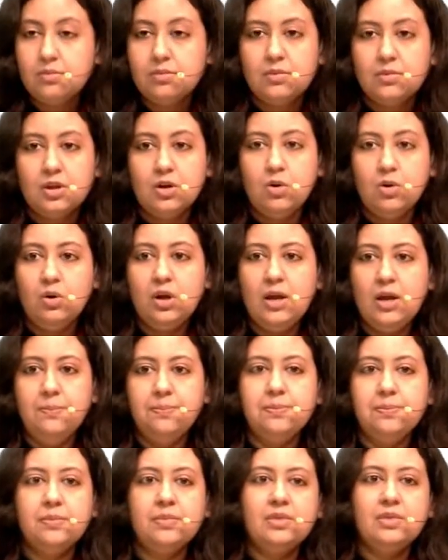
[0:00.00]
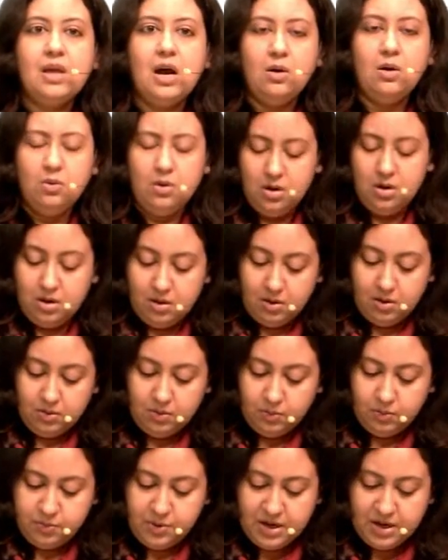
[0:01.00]
Okay, now
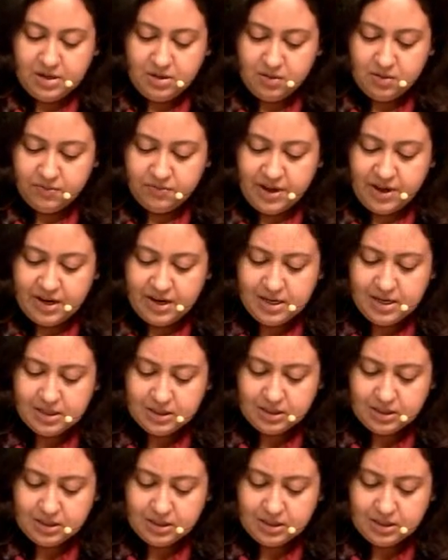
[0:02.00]
one very